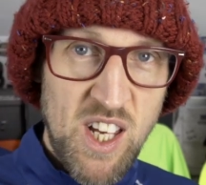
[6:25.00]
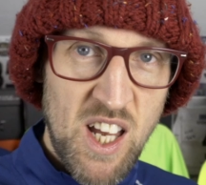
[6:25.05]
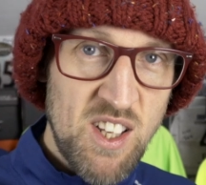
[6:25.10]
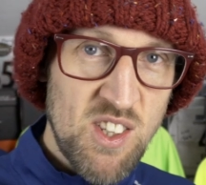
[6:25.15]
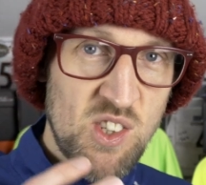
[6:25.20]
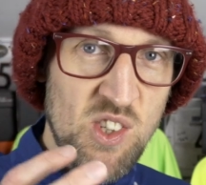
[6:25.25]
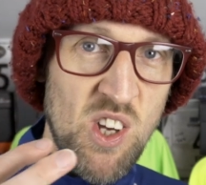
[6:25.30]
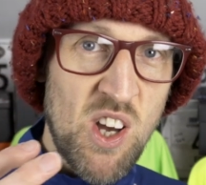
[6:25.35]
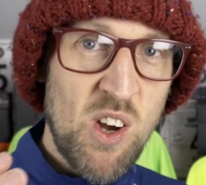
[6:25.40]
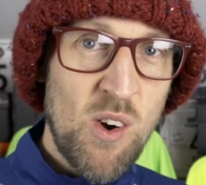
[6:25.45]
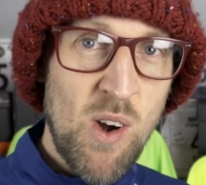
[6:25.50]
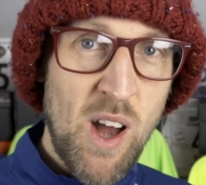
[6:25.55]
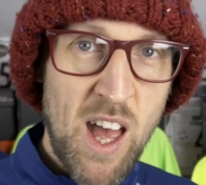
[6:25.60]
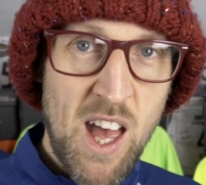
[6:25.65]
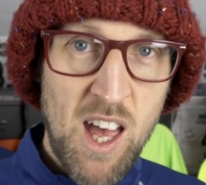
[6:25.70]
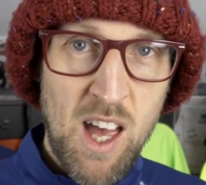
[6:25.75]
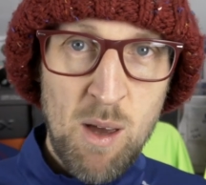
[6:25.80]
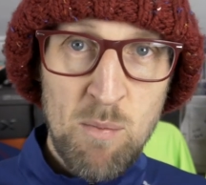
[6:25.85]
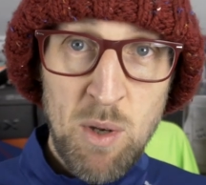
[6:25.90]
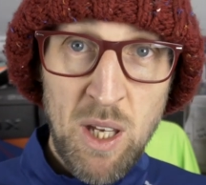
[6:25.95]
tensile
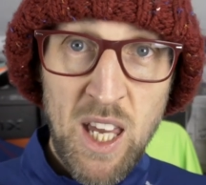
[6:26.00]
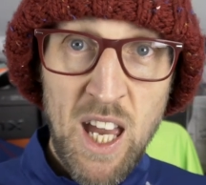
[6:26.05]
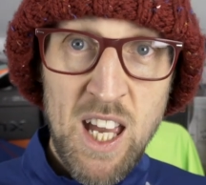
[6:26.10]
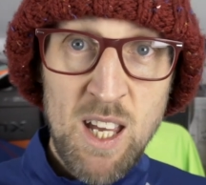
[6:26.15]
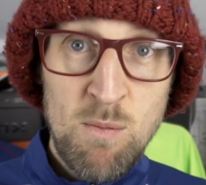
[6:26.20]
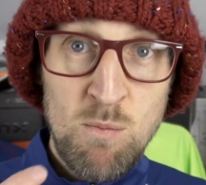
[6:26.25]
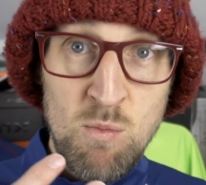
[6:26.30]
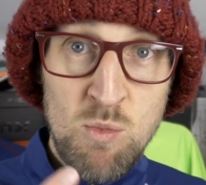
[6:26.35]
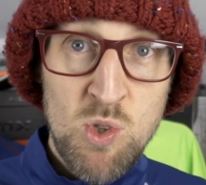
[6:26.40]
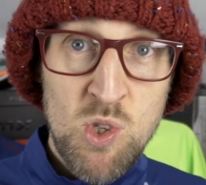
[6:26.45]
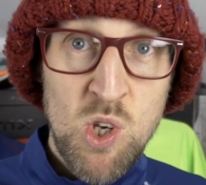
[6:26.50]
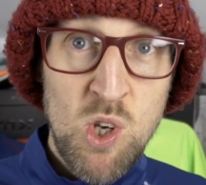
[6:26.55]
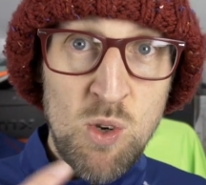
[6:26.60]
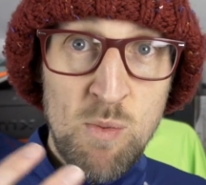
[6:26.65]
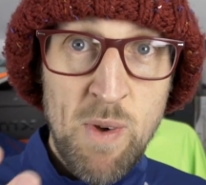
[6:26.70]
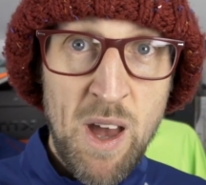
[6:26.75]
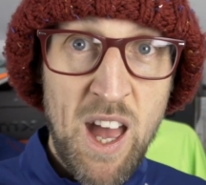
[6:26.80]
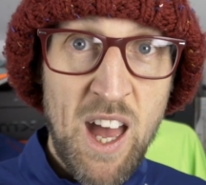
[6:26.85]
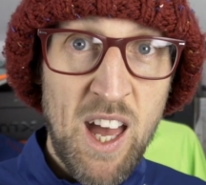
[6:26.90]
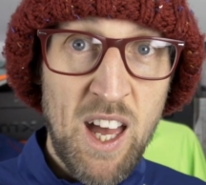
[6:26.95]
air became
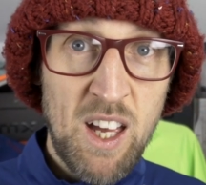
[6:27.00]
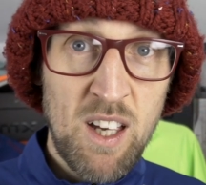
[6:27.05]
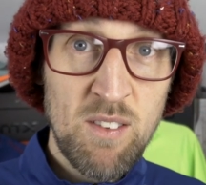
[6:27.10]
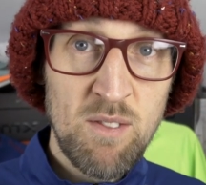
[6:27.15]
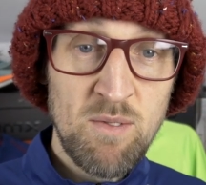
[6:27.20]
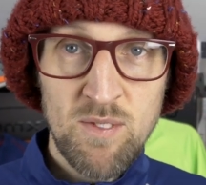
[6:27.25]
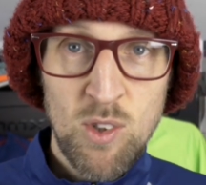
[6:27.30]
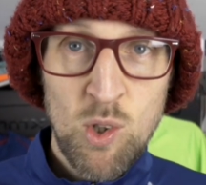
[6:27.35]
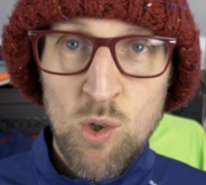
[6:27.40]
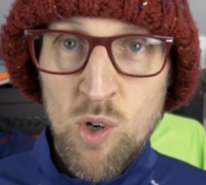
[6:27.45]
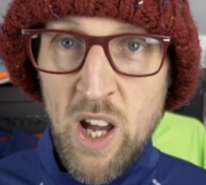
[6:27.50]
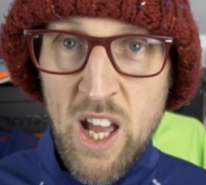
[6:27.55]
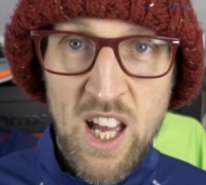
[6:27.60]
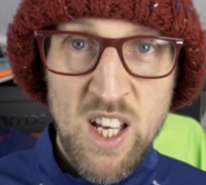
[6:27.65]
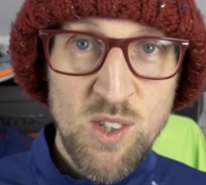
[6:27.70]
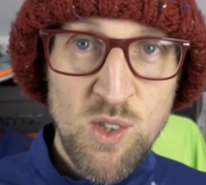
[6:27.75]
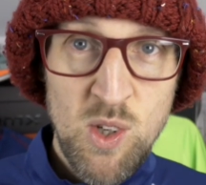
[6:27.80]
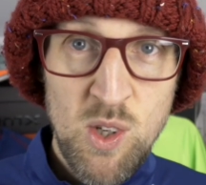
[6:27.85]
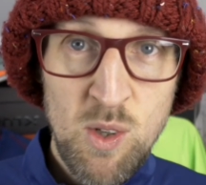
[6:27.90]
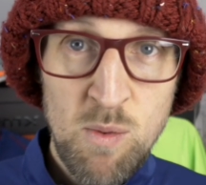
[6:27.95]
Zoom Air, or
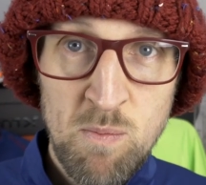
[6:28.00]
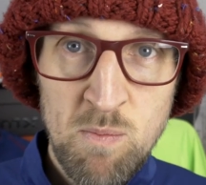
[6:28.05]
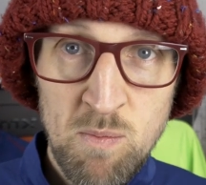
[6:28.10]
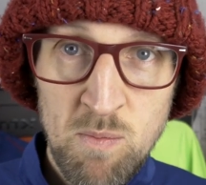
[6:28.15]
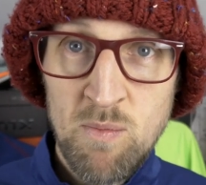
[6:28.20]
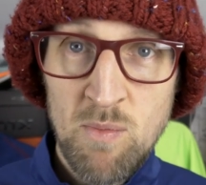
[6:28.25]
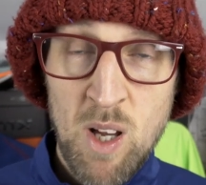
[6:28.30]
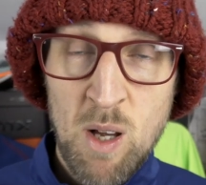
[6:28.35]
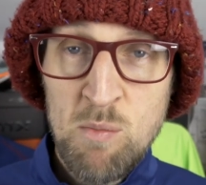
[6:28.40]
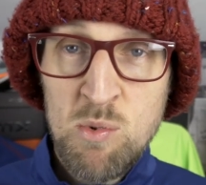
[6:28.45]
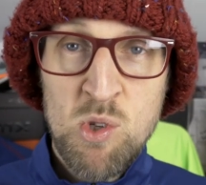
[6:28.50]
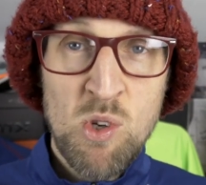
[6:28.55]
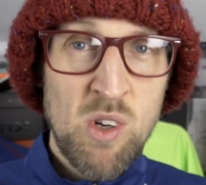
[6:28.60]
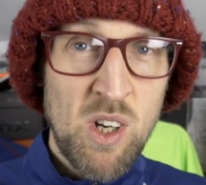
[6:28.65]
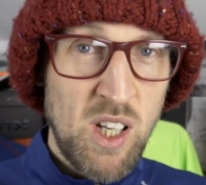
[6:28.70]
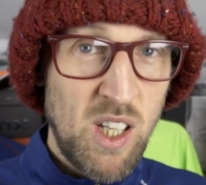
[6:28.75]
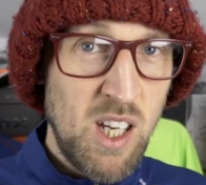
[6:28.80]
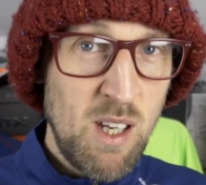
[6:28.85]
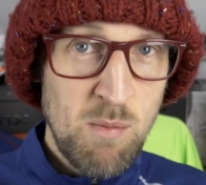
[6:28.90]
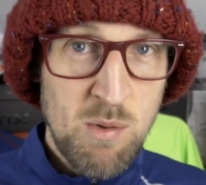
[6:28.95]
Air Zoom. I'm
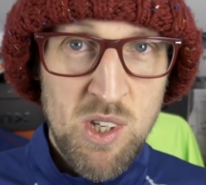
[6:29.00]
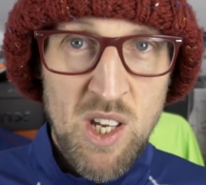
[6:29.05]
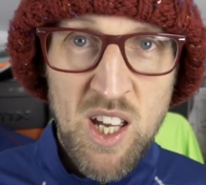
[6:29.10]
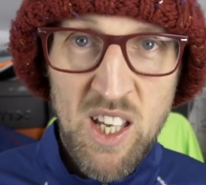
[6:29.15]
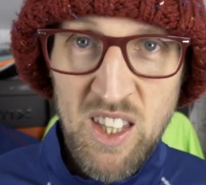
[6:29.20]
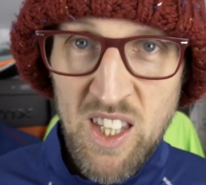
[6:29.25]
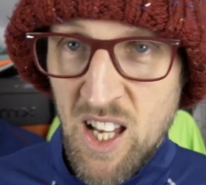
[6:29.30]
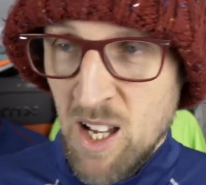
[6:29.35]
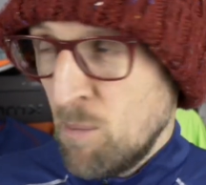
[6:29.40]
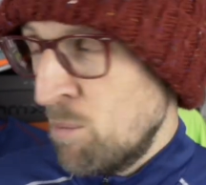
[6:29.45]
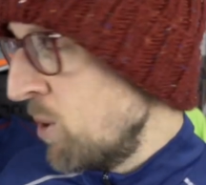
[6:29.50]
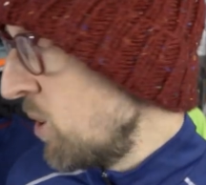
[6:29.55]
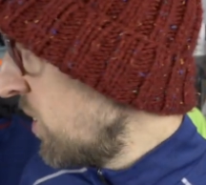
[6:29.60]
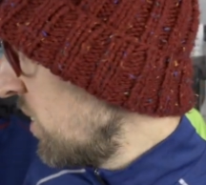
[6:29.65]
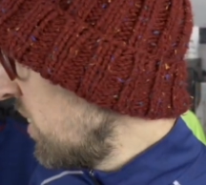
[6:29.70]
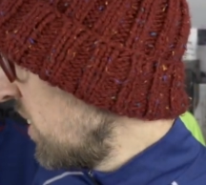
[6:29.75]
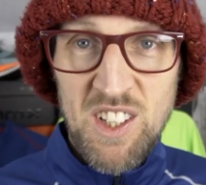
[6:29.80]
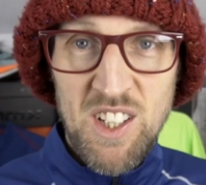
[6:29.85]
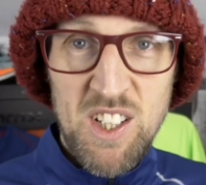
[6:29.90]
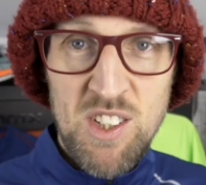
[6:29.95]
sorry I keep saying that,
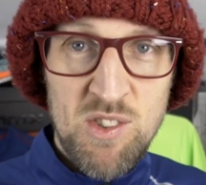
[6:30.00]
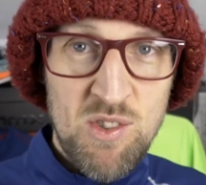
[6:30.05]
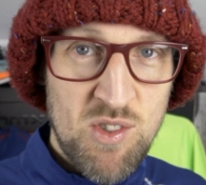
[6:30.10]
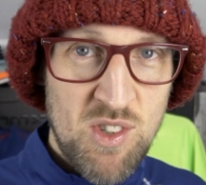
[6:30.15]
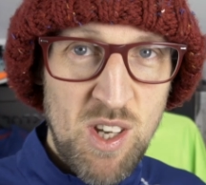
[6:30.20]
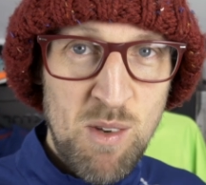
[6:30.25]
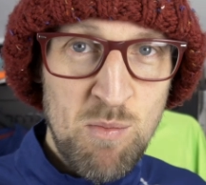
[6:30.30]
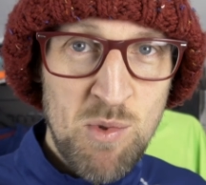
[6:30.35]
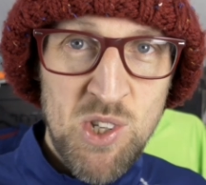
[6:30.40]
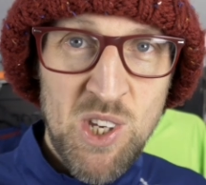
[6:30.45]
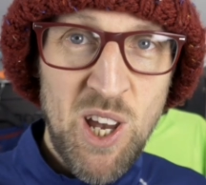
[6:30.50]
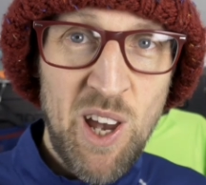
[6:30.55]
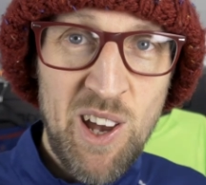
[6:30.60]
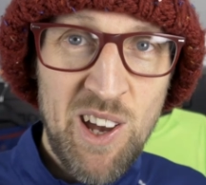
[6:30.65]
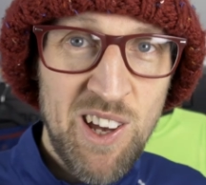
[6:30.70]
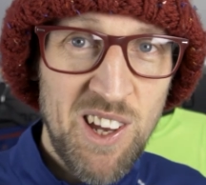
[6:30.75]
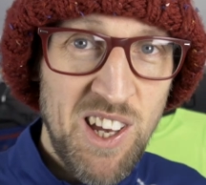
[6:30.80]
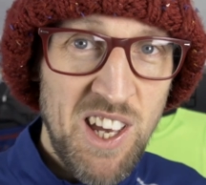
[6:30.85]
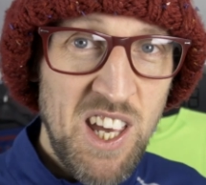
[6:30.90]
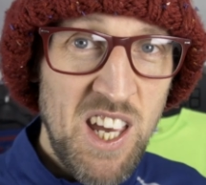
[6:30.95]
but it seems to,
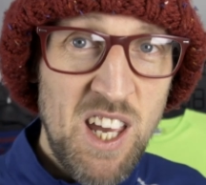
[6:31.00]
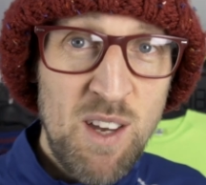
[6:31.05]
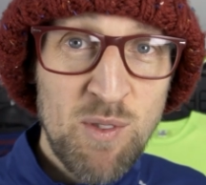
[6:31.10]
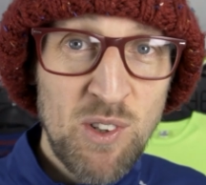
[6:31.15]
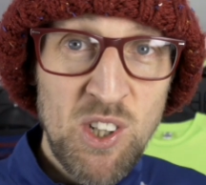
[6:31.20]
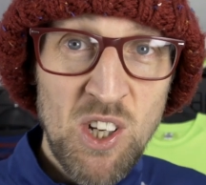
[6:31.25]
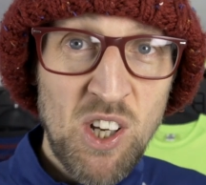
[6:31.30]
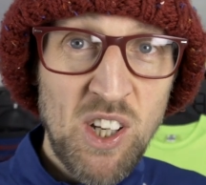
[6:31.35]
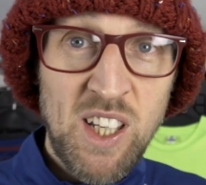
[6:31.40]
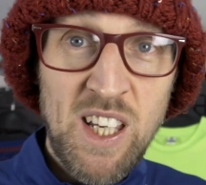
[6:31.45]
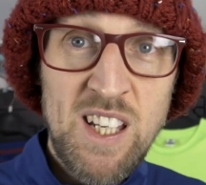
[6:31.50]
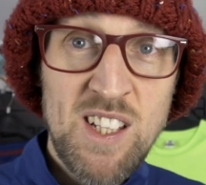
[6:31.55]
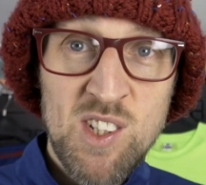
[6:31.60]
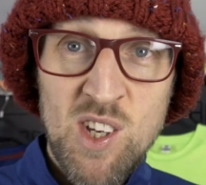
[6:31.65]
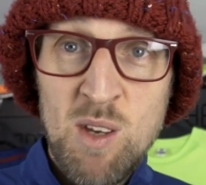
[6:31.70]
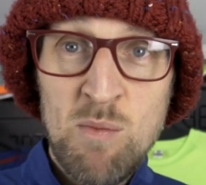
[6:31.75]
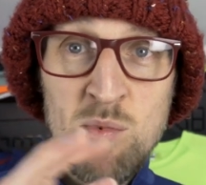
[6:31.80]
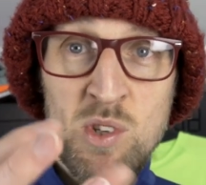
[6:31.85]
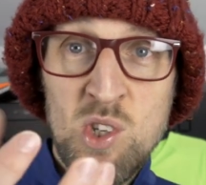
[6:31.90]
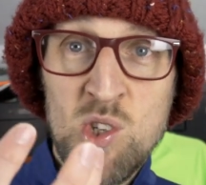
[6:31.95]
even Nike
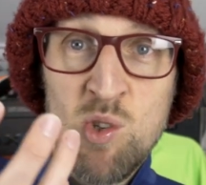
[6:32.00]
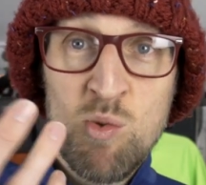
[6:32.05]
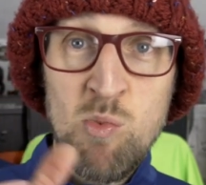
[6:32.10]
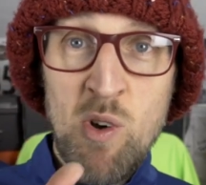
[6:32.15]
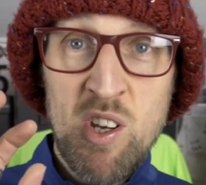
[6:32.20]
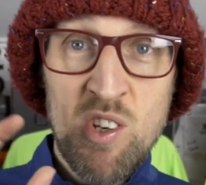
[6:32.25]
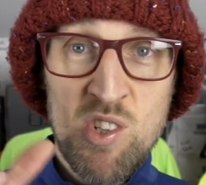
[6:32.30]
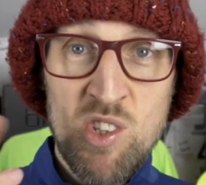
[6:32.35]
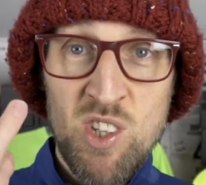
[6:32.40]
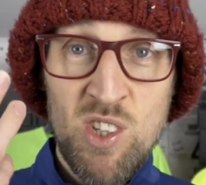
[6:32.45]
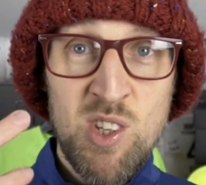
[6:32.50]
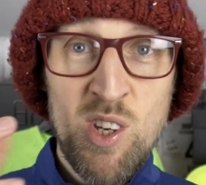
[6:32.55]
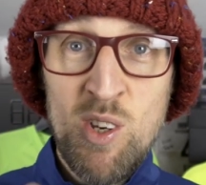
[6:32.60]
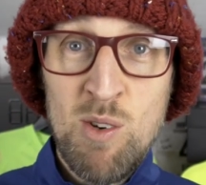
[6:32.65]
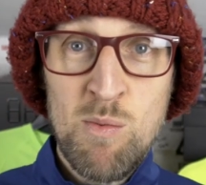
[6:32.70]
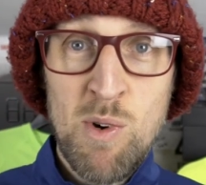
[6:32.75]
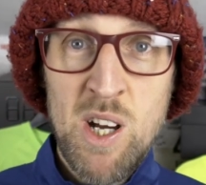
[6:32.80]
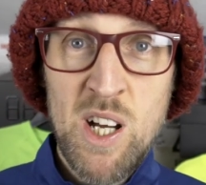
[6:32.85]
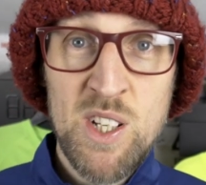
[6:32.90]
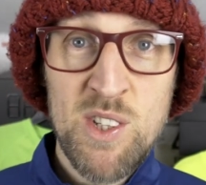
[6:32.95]
seemed to switch the
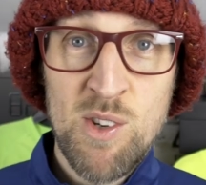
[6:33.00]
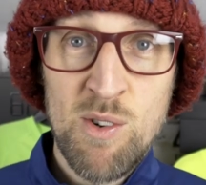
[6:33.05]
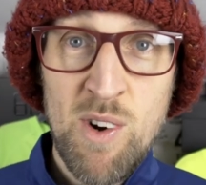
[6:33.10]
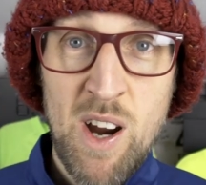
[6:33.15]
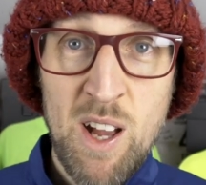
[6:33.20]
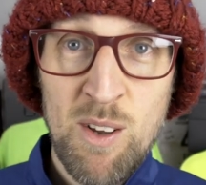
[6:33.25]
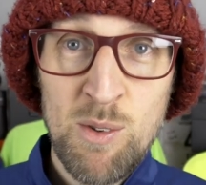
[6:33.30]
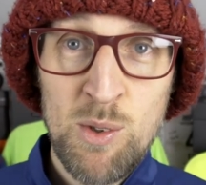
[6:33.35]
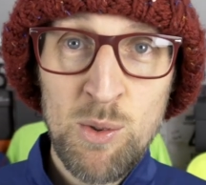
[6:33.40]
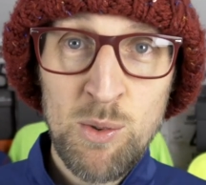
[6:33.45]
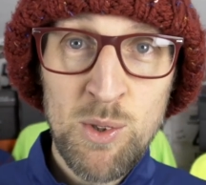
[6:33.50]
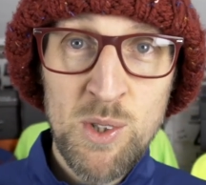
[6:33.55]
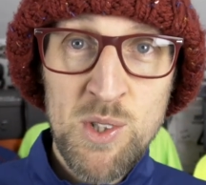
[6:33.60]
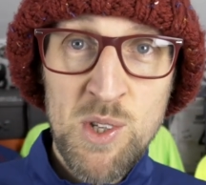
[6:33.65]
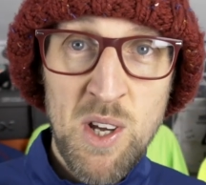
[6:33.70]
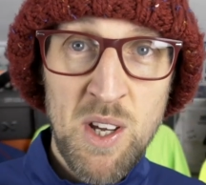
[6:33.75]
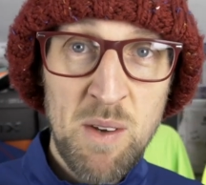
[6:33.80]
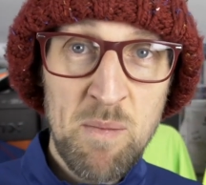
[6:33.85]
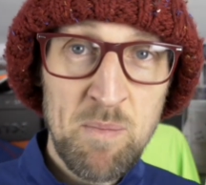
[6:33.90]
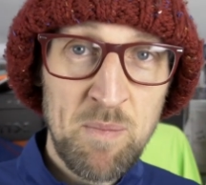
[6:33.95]
two words around all the
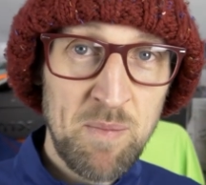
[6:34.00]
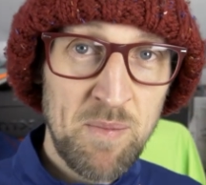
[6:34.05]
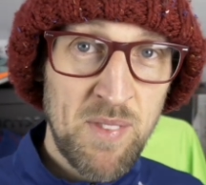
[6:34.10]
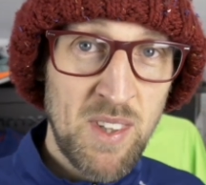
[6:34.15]
time.